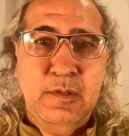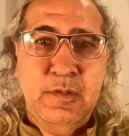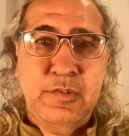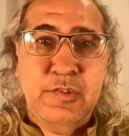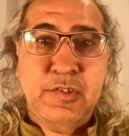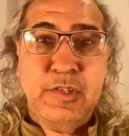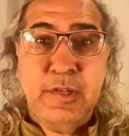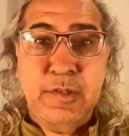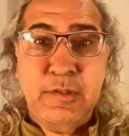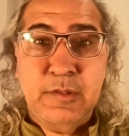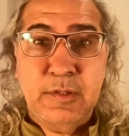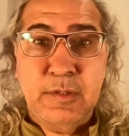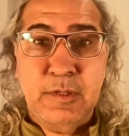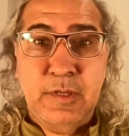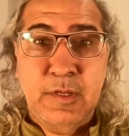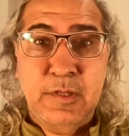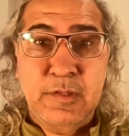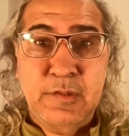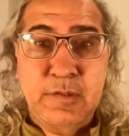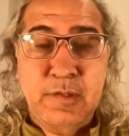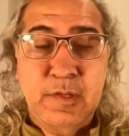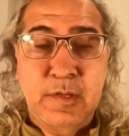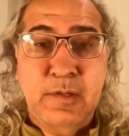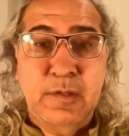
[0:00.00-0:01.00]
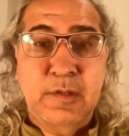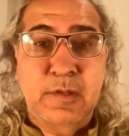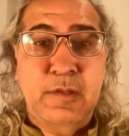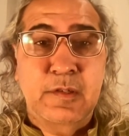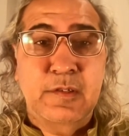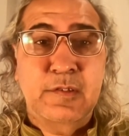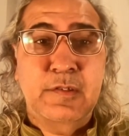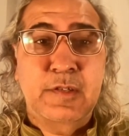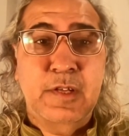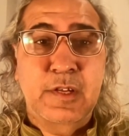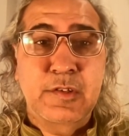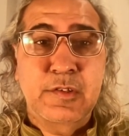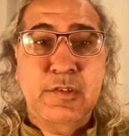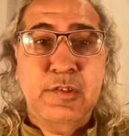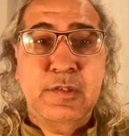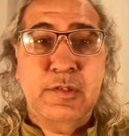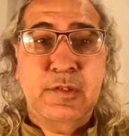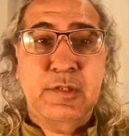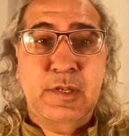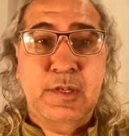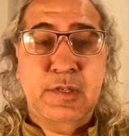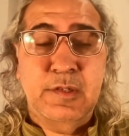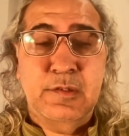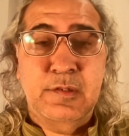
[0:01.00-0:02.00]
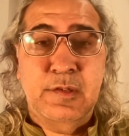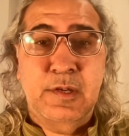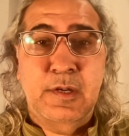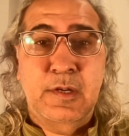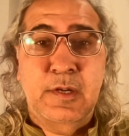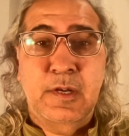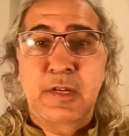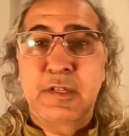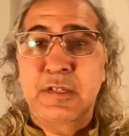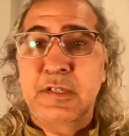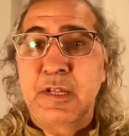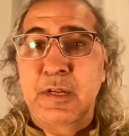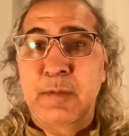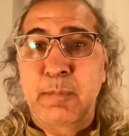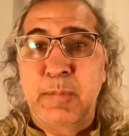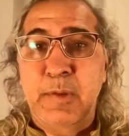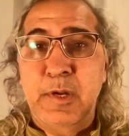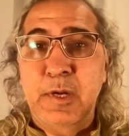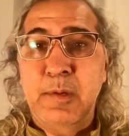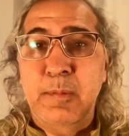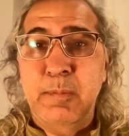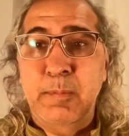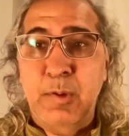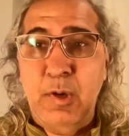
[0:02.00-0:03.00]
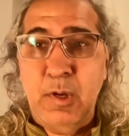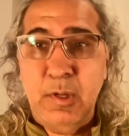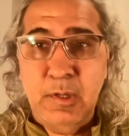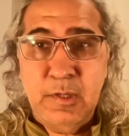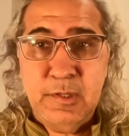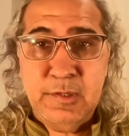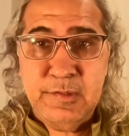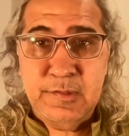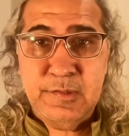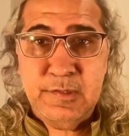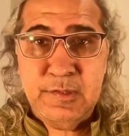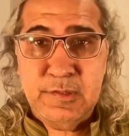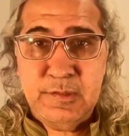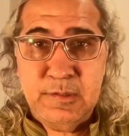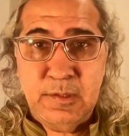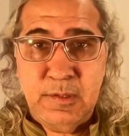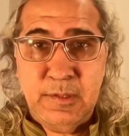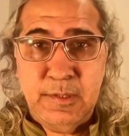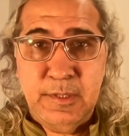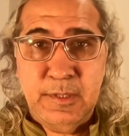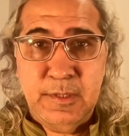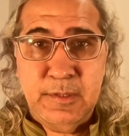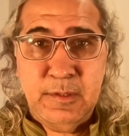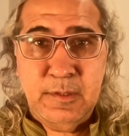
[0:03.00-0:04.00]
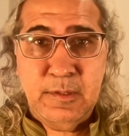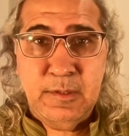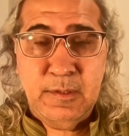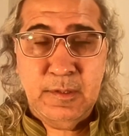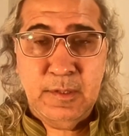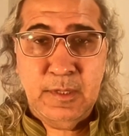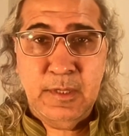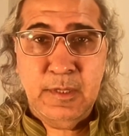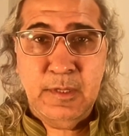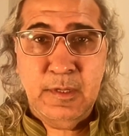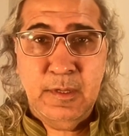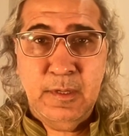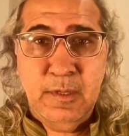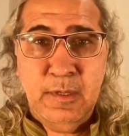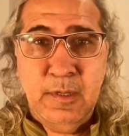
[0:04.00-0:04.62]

generalized it, essentialized it, and then built policies on it, right?